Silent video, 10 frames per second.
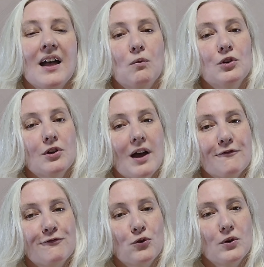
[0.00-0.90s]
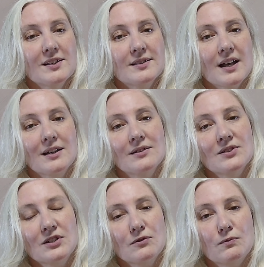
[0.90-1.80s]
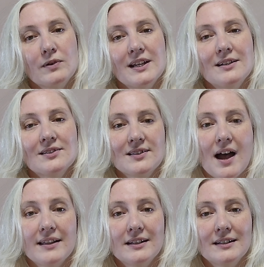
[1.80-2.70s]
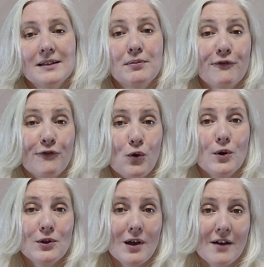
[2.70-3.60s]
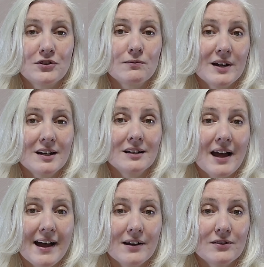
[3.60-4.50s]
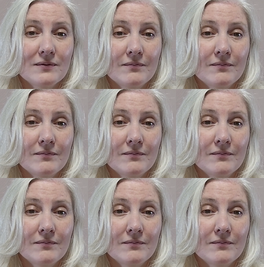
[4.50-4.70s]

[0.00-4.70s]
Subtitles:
Well, you have 40 seconds to read silently before you have to read aloud.